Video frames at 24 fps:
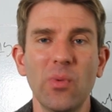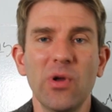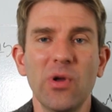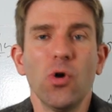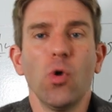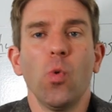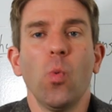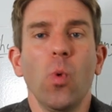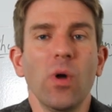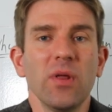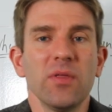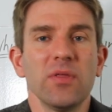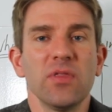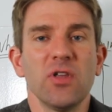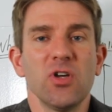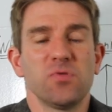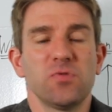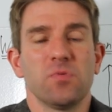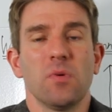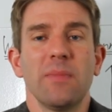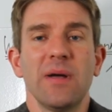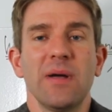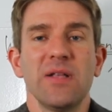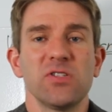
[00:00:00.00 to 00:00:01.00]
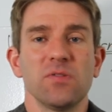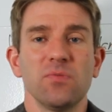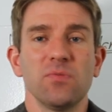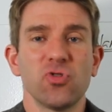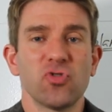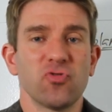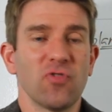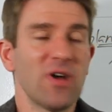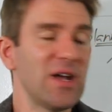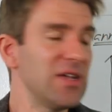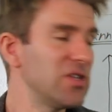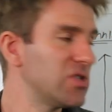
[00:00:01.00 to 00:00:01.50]
We all want those momentum
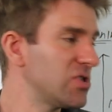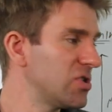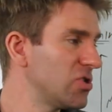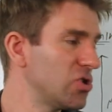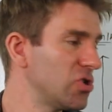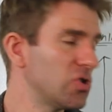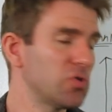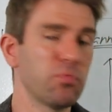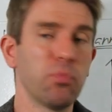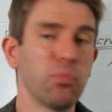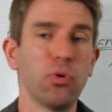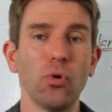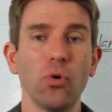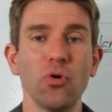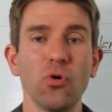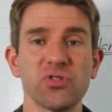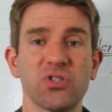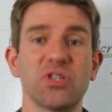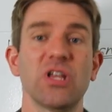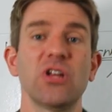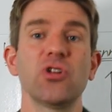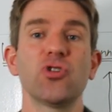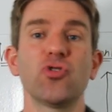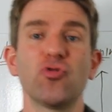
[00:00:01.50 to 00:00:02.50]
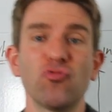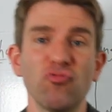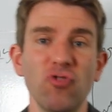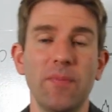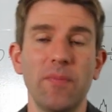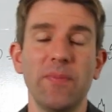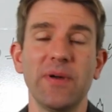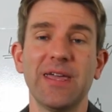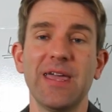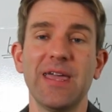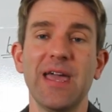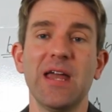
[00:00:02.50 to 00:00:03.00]
trades to just pause and then just
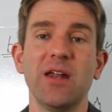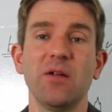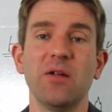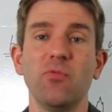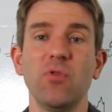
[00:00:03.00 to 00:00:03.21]
rip again,